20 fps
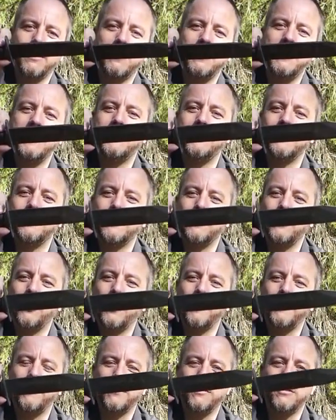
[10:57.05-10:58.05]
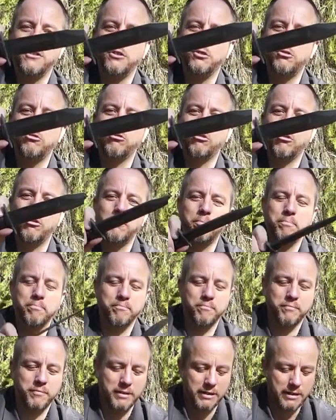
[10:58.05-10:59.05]
this is the knife you draw,
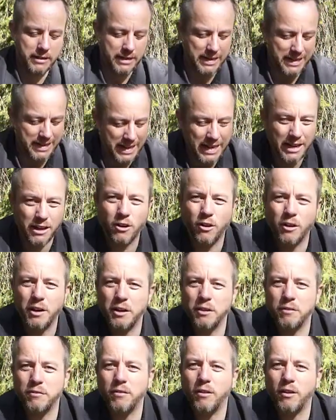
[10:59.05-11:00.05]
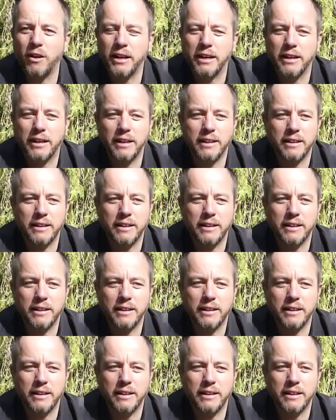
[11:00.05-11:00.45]
and that kind of like